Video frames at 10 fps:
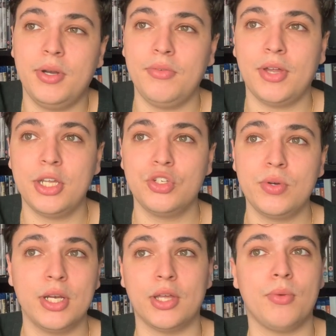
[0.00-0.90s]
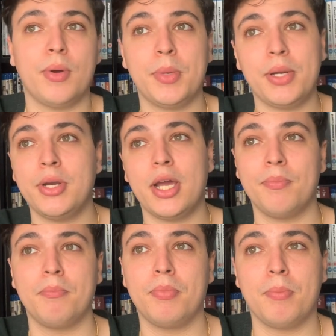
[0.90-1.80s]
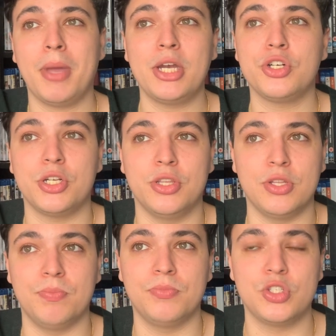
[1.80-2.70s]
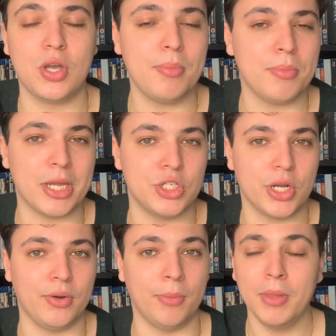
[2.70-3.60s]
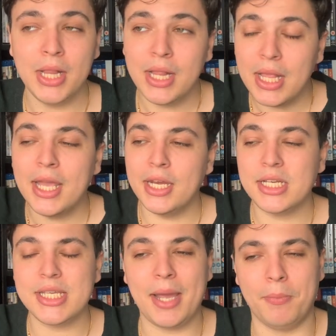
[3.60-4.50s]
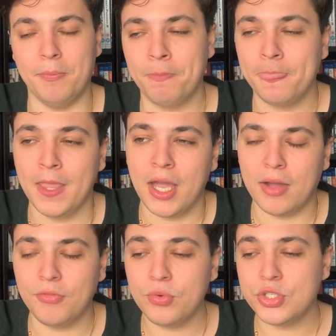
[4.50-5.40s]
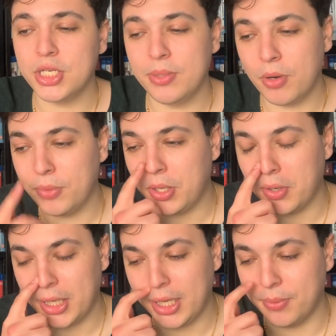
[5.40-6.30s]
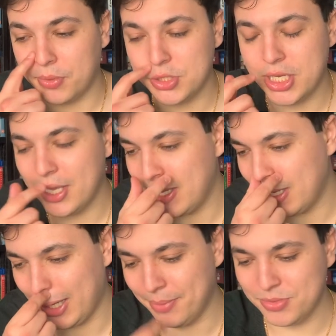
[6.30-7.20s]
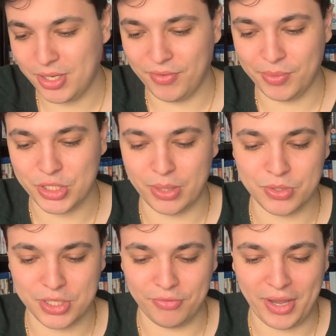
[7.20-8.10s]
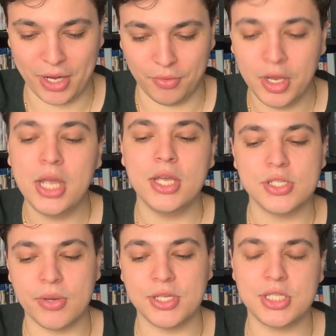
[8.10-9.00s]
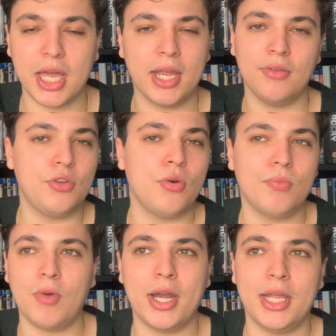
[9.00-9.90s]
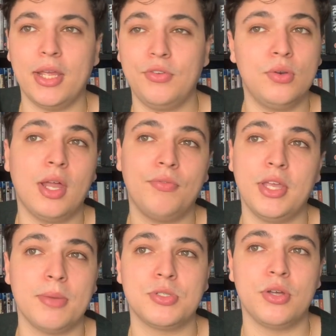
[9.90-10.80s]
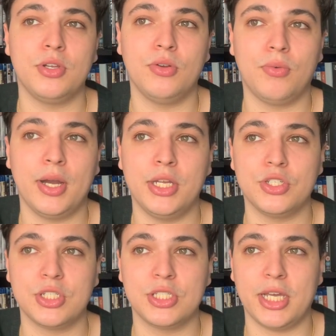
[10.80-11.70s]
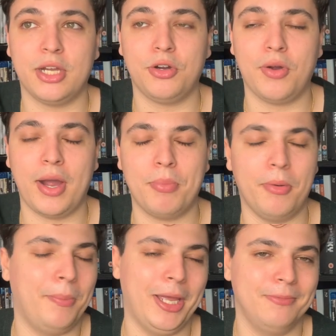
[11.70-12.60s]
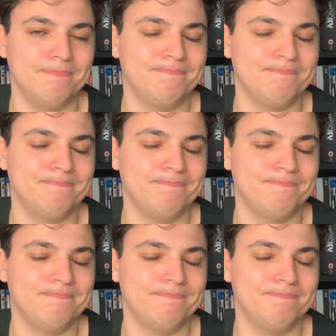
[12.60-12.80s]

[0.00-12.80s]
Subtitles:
found it enjoying, like the one when they're in that mansion and the Cyberman showed up. It does happen. Unfortunately, what we got here was something which I wasn't a fan of. So as I say, if you're ready, if you love the episode and you're ready just to take a crap on me